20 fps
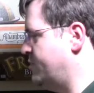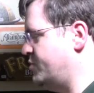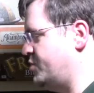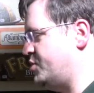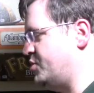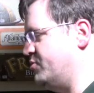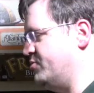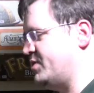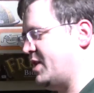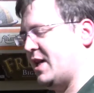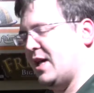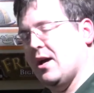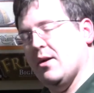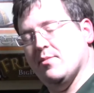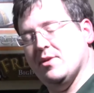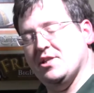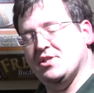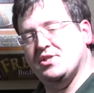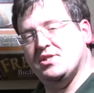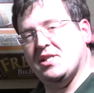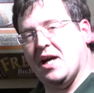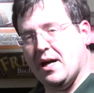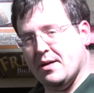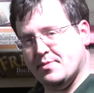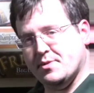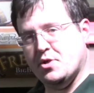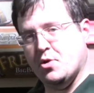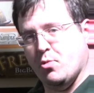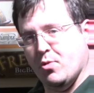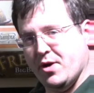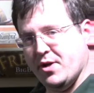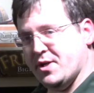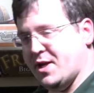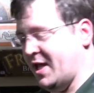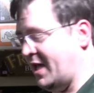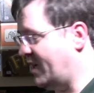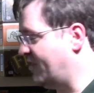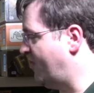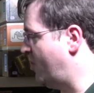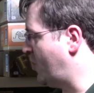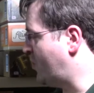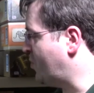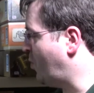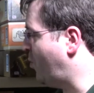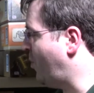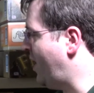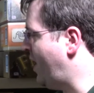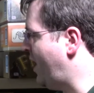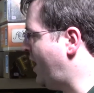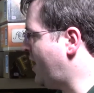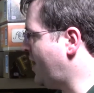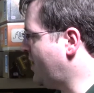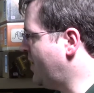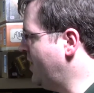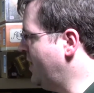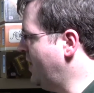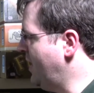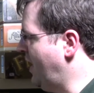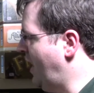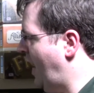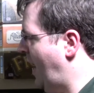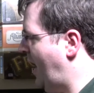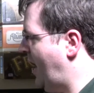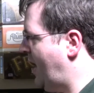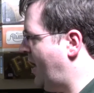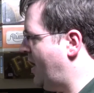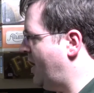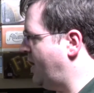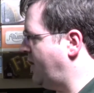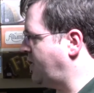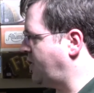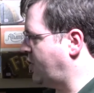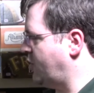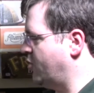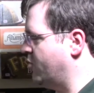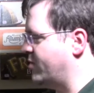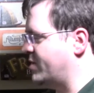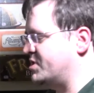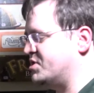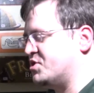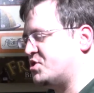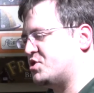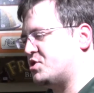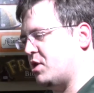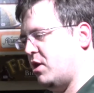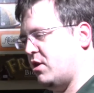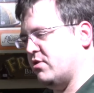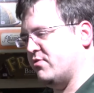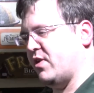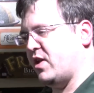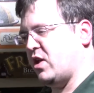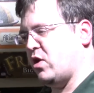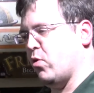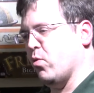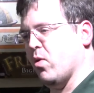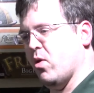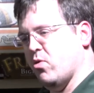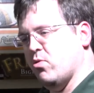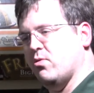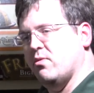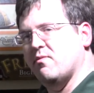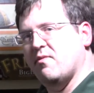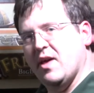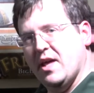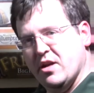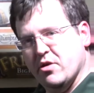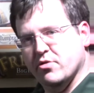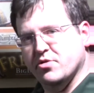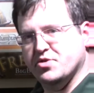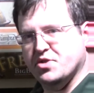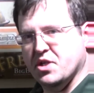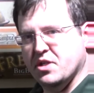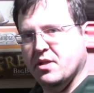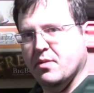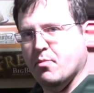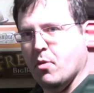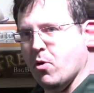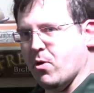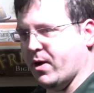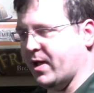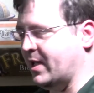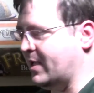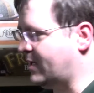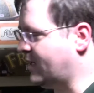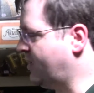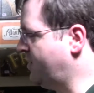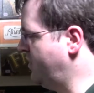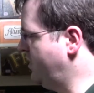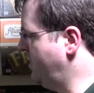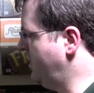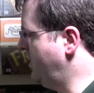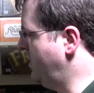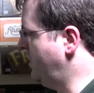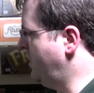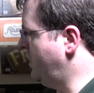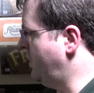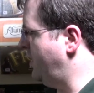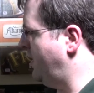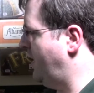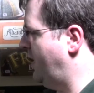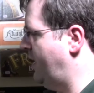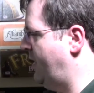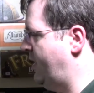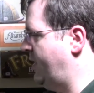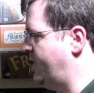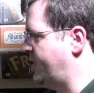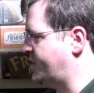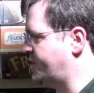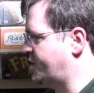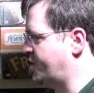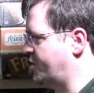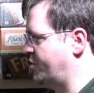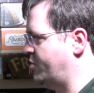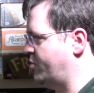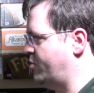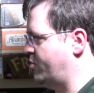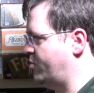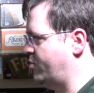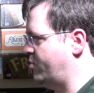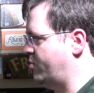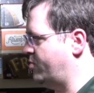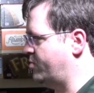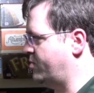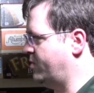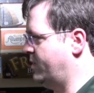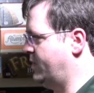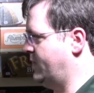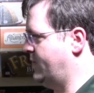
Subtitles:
choosing how many stops you want to take along the way, and you're installing your own vendors in the market to